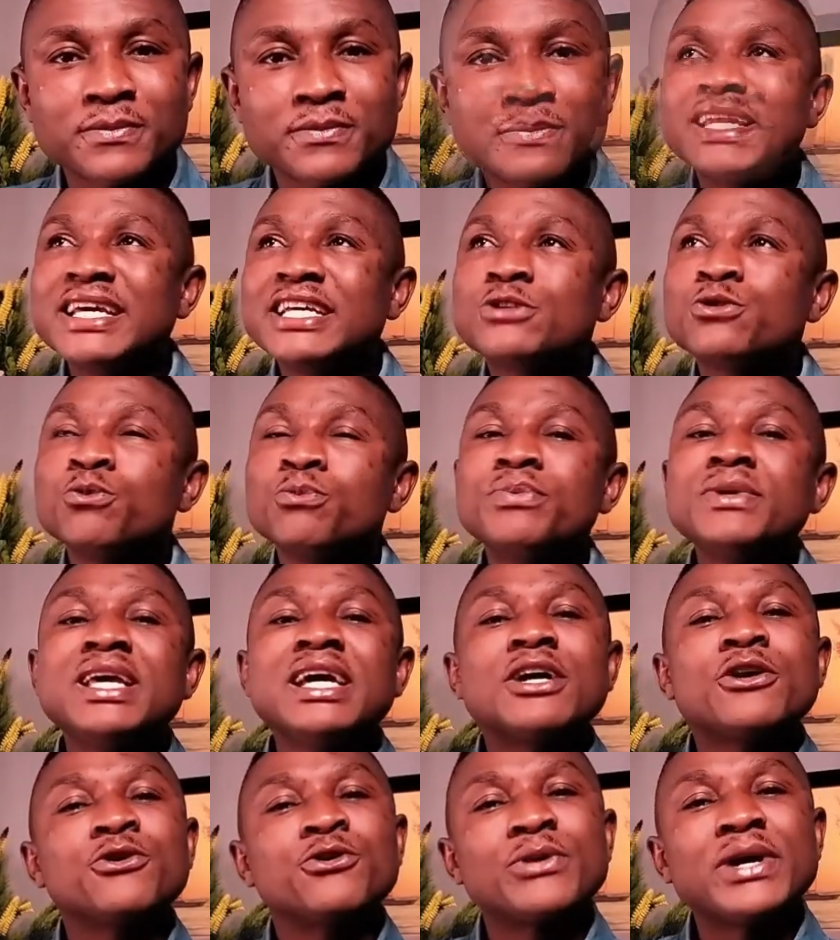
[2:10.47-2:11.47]
But it will
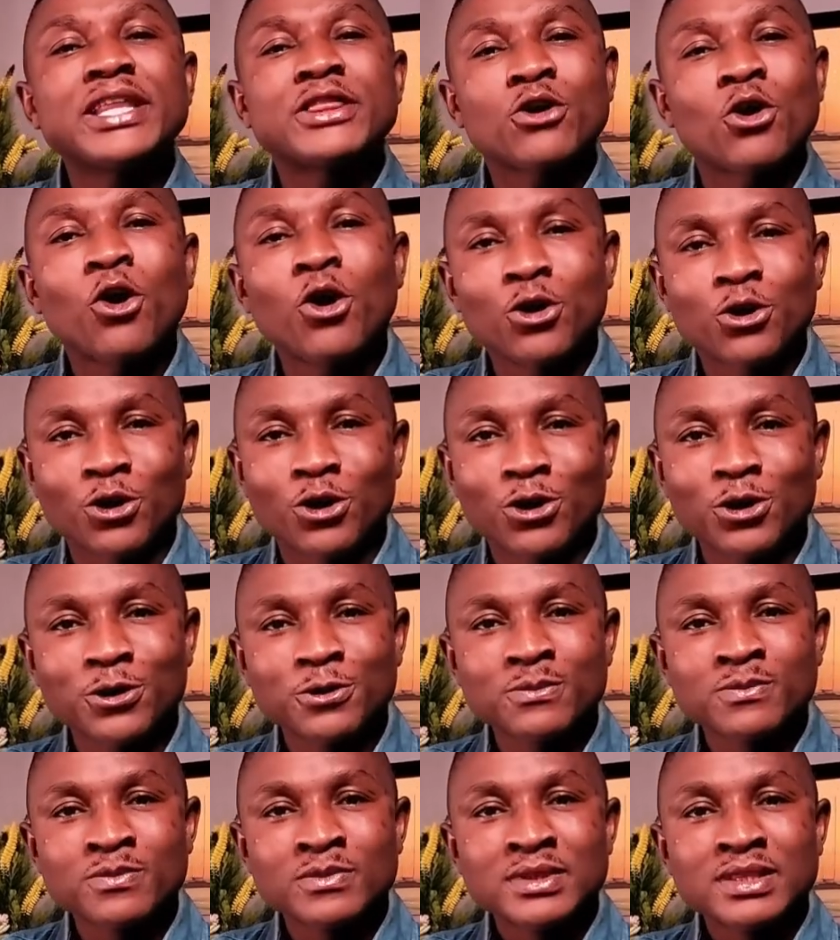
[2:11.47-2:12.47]
be a great
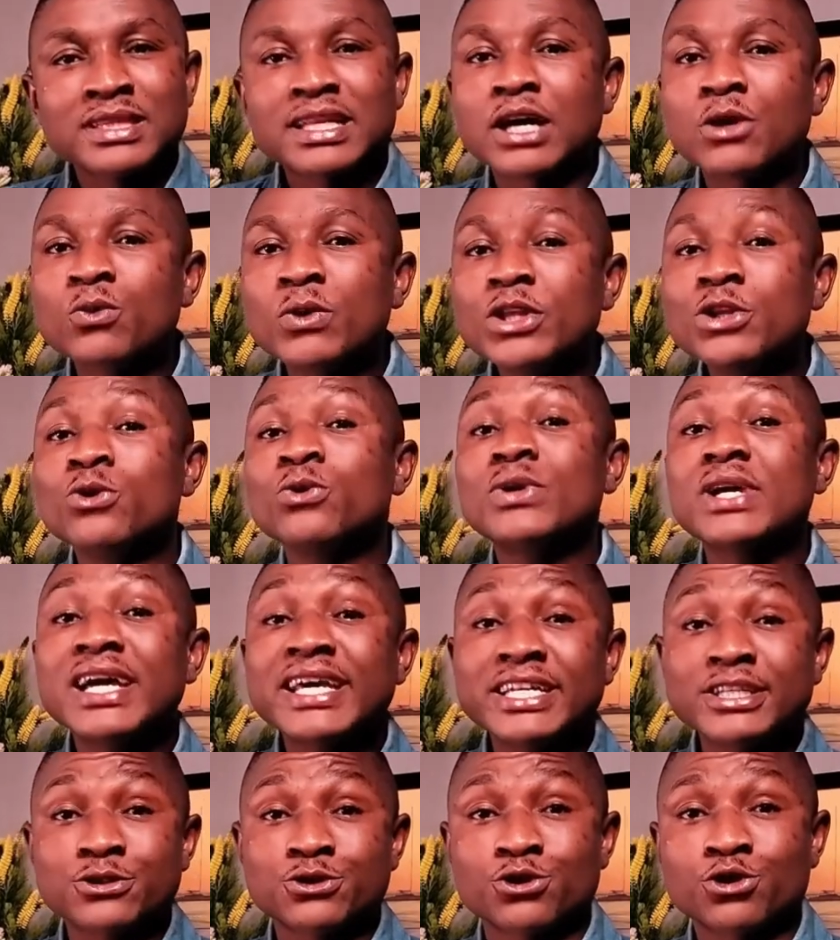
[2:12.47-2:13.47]
honor that when you
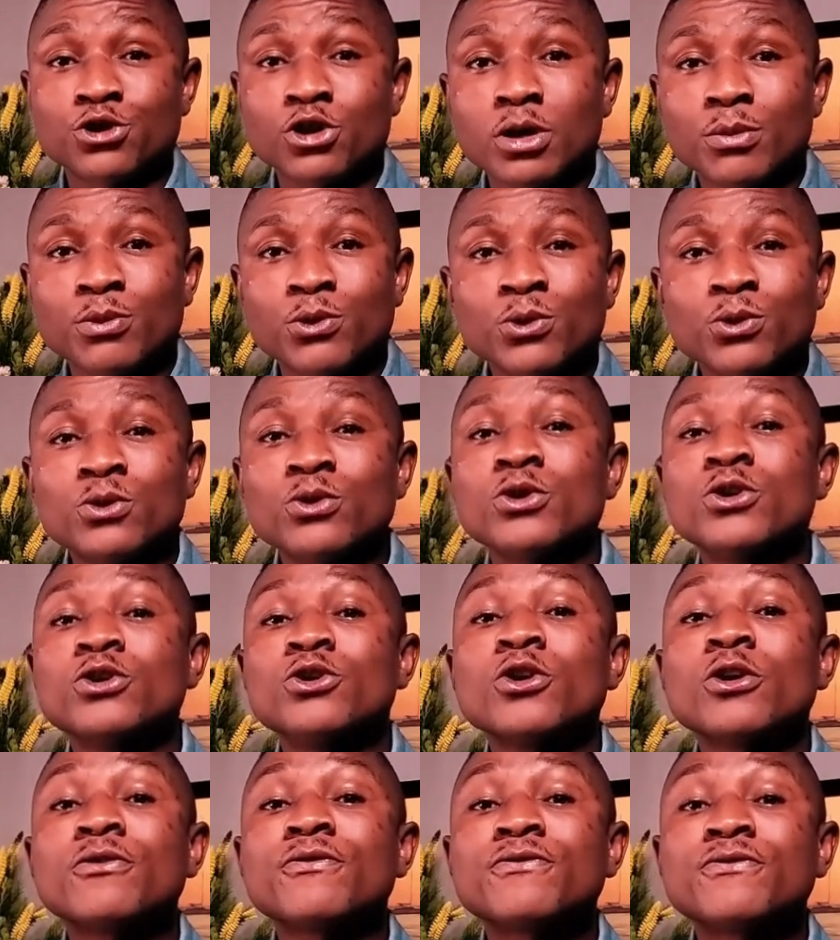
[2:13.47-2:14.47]
get in trouble,
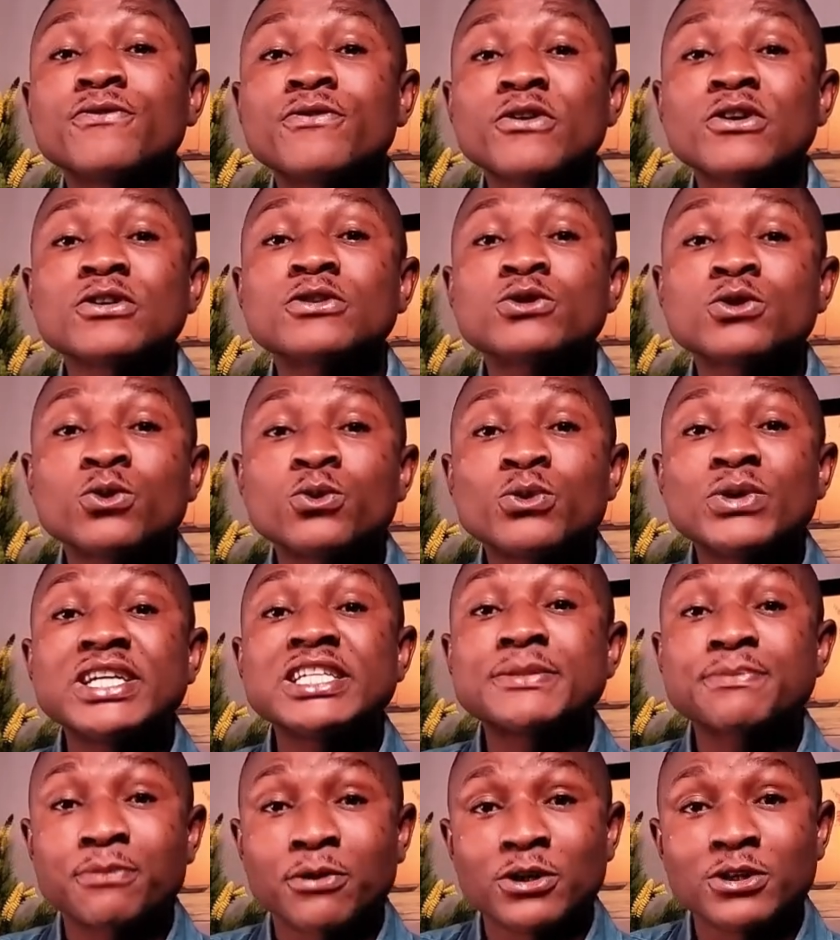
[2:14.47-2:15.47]
your first
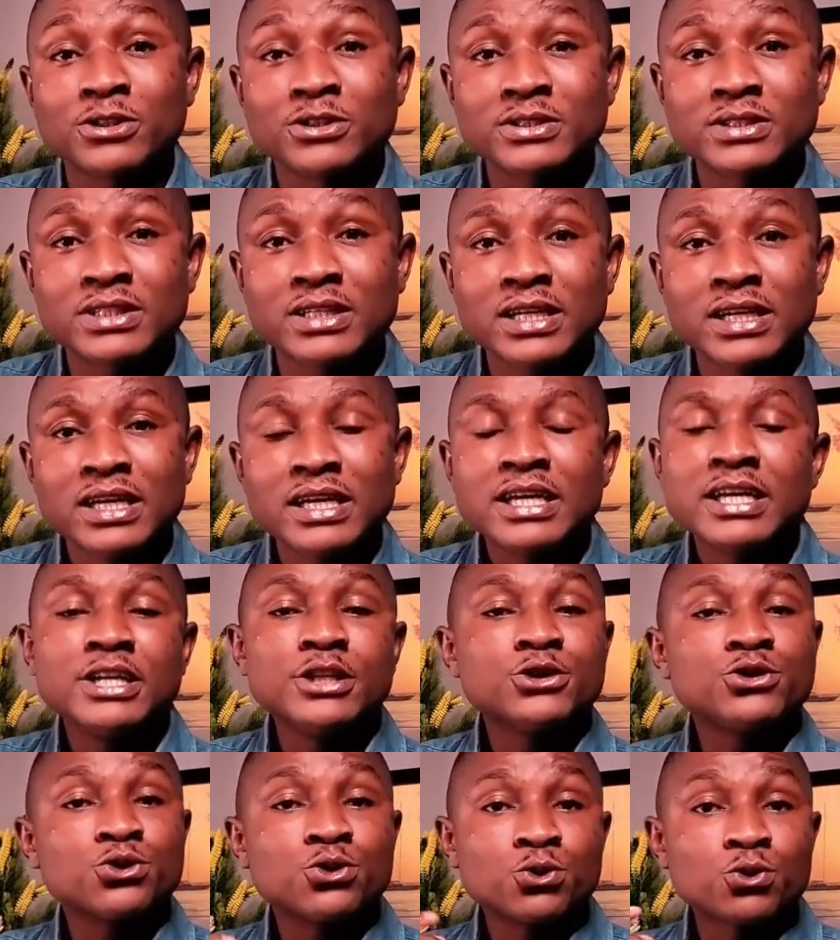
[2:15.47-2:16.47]
response
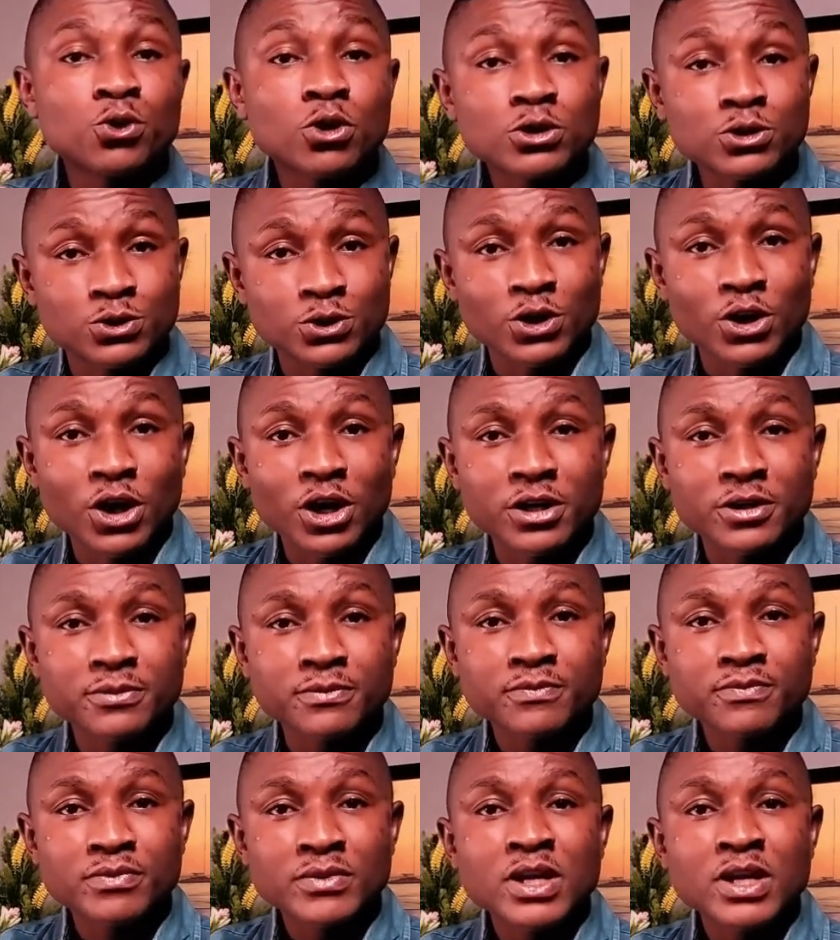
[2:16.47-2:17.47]
is to run to God.